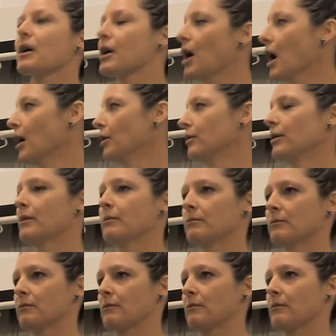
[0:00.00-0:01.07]
go,
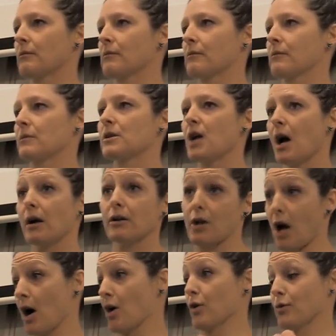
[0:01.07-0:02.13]
go,
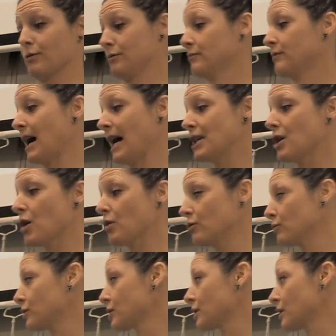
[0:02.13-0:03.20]
go. I
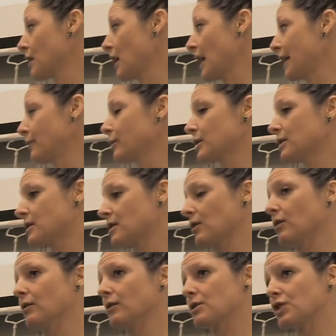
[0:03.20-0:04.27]
don't, I would
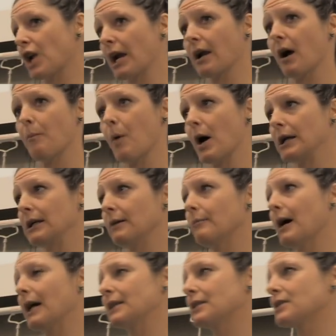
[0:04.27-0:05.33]
still check up on him.
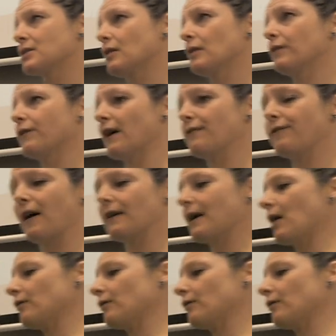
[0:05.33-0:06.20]
I'd still, if I found